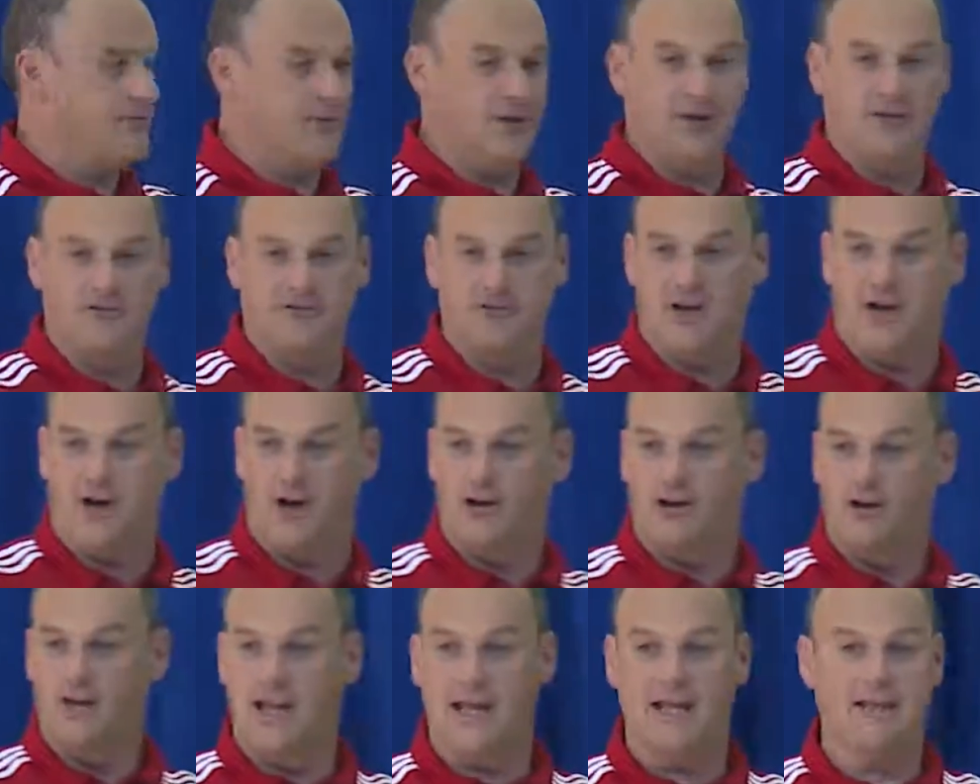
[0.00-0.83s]
if they are
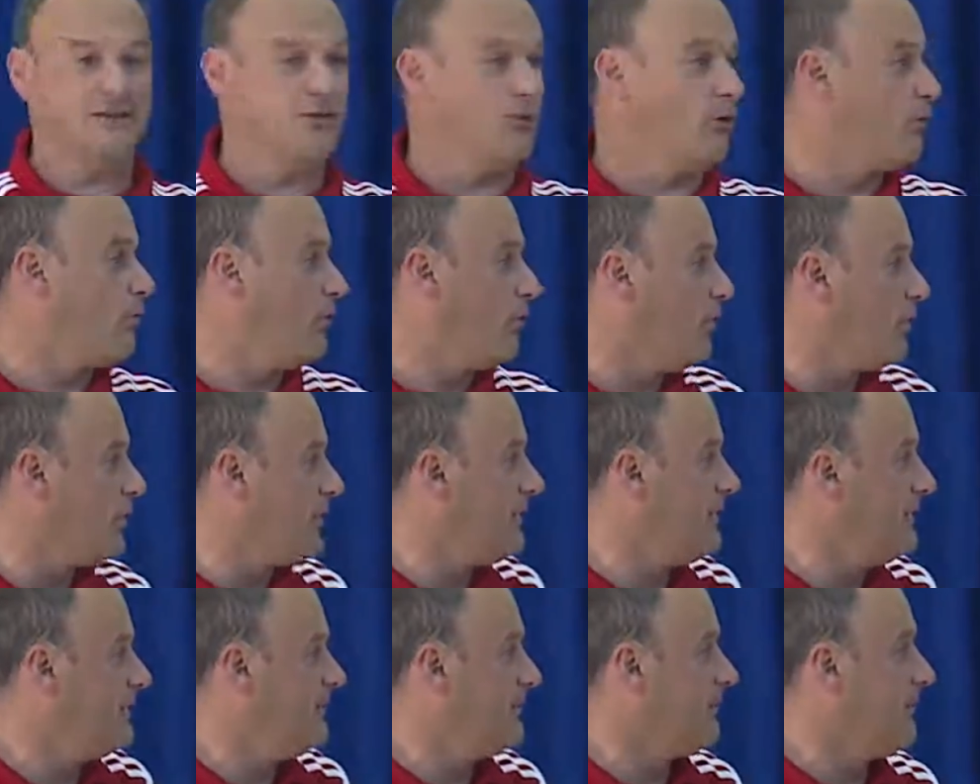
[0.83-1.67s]
late or
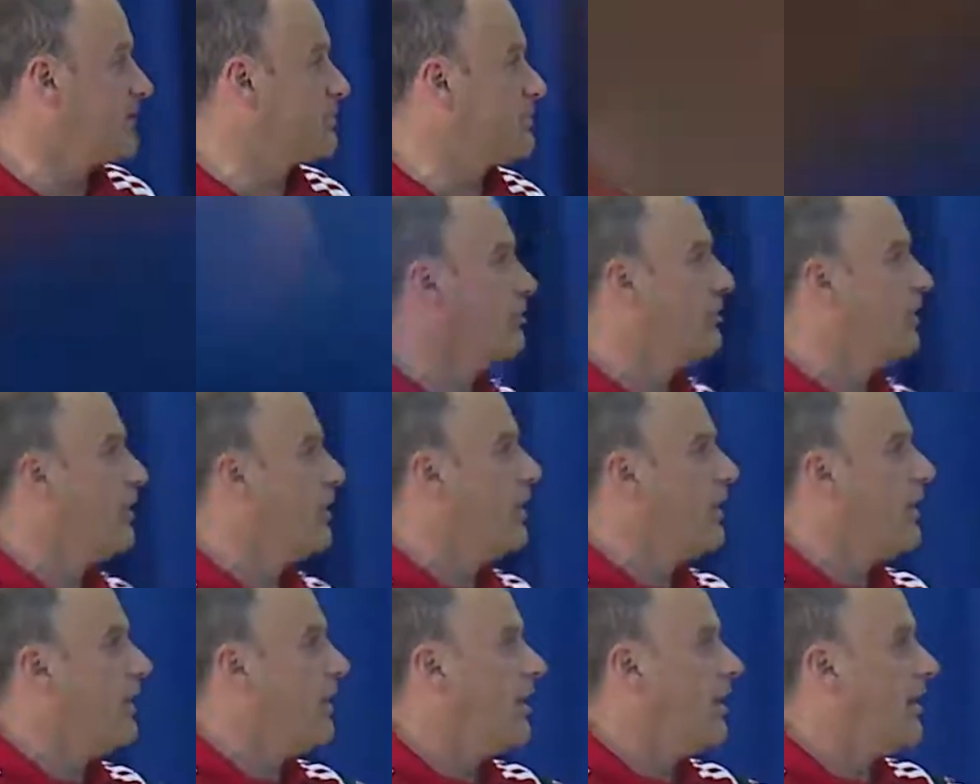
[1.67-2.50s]
early mature.
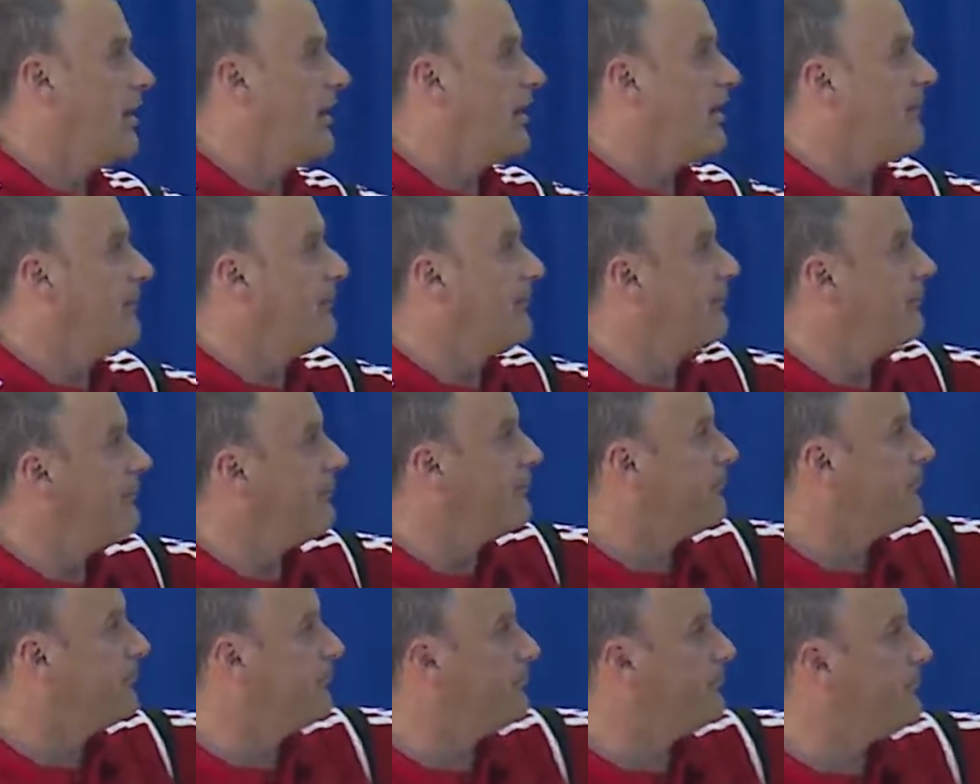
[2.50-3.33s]

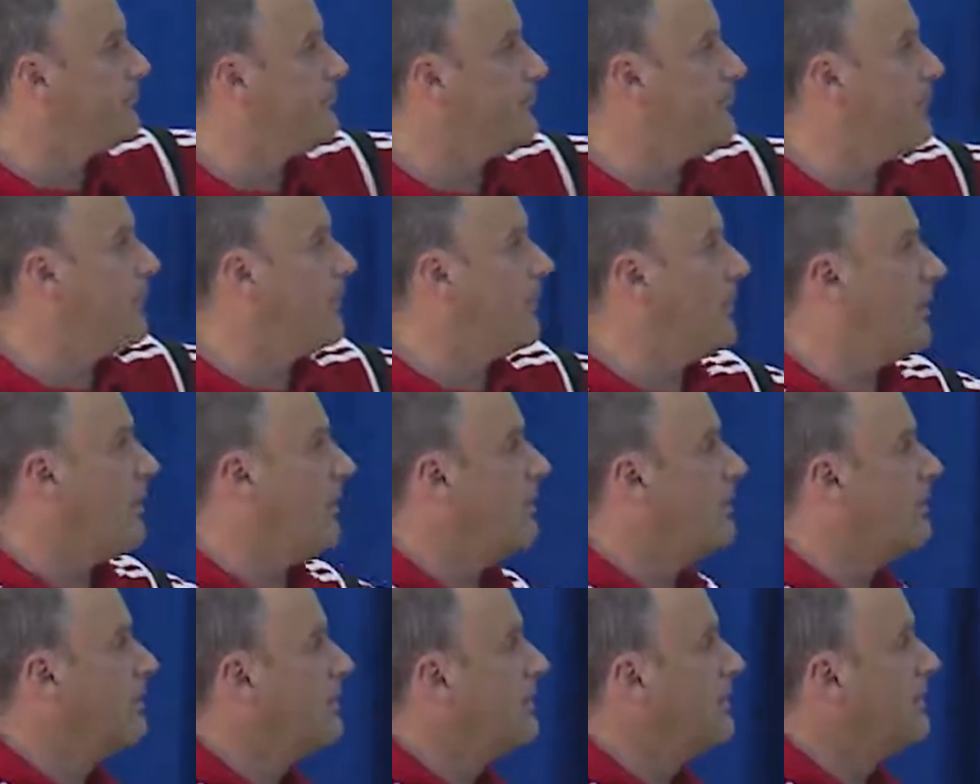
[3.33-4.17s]

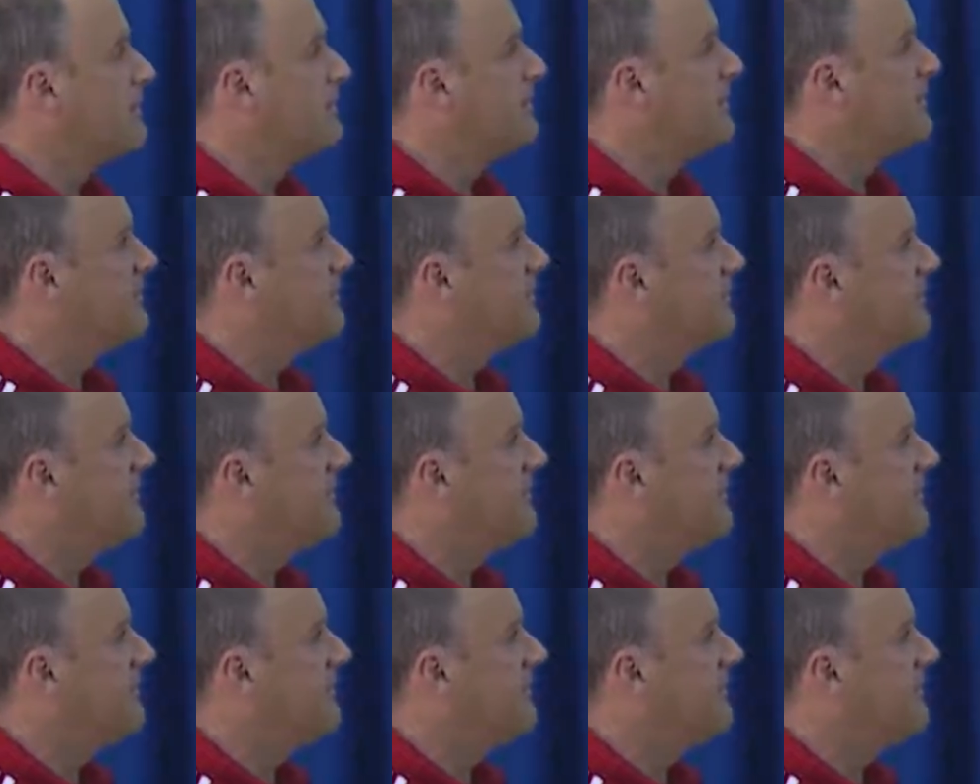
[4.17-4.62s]
Here there's a